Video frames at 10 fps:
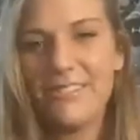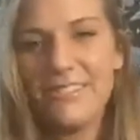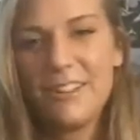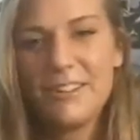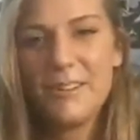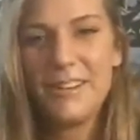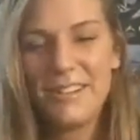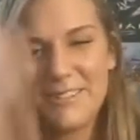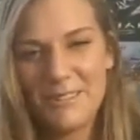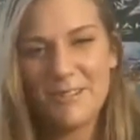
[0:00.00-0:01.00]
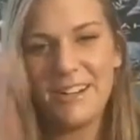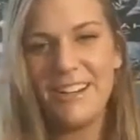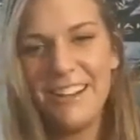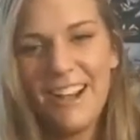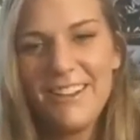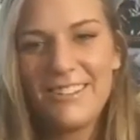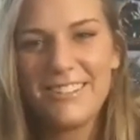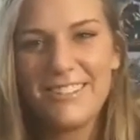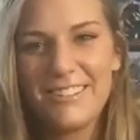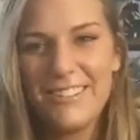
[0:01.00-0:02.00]
Don't you worry. I
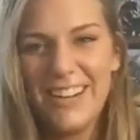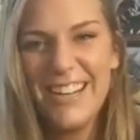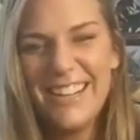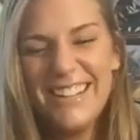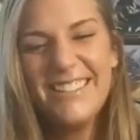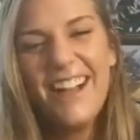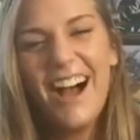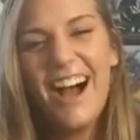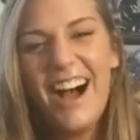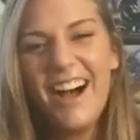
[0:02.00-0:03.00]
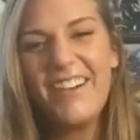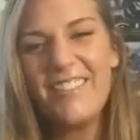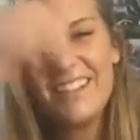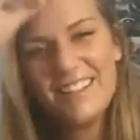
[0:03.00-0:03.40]
notice you. Don't worry. But